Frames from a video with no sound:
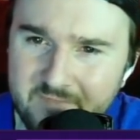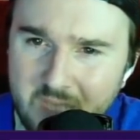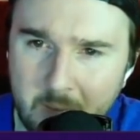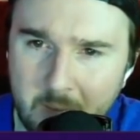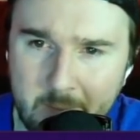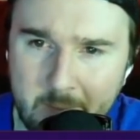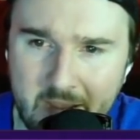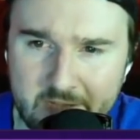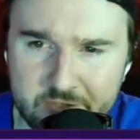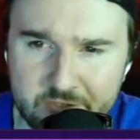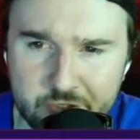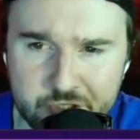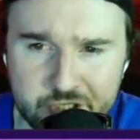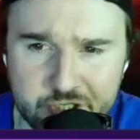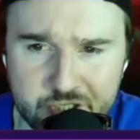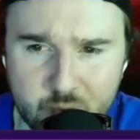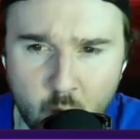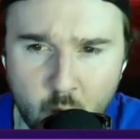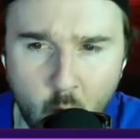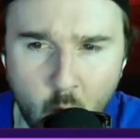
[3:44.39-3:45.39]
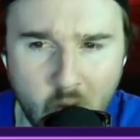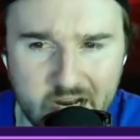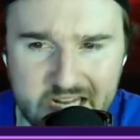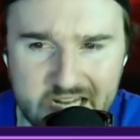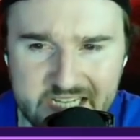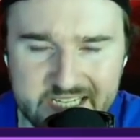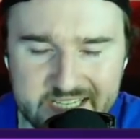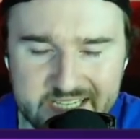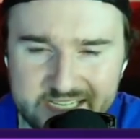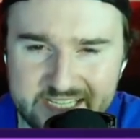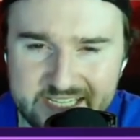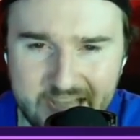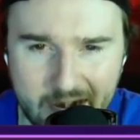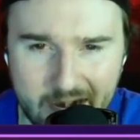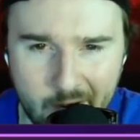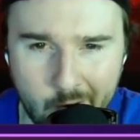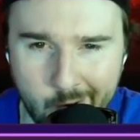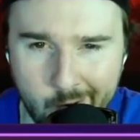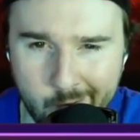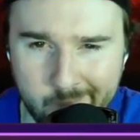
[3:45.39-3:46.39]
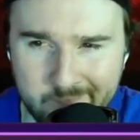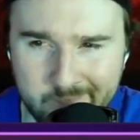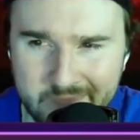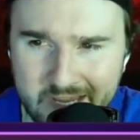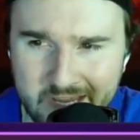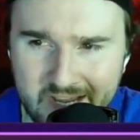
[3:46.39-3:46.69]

Pacers just 1-6 at home.